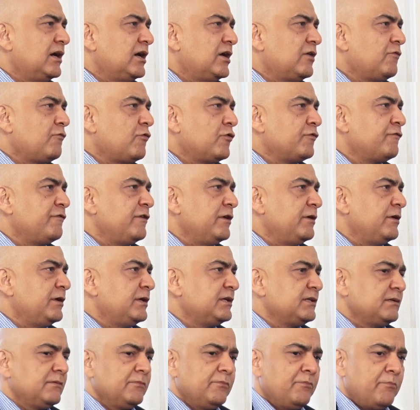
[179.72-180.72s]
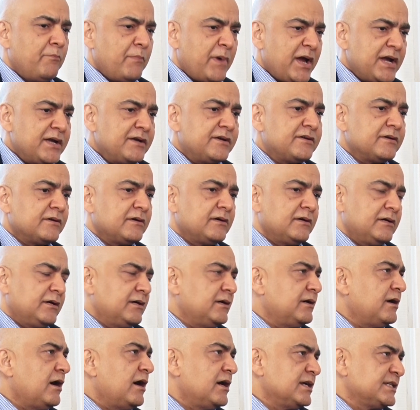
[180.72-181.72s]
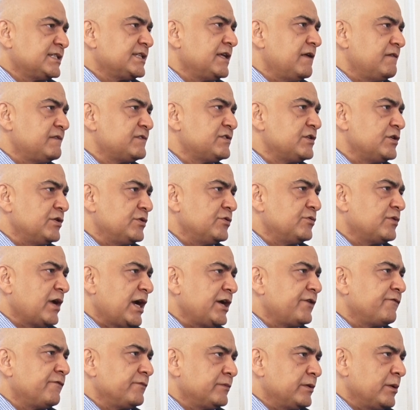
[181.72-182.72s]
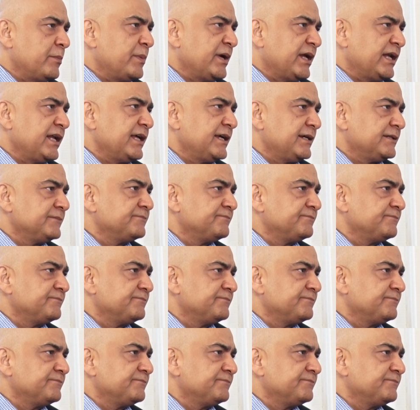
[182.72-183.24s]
what we meant ourselves to do right from the beginning.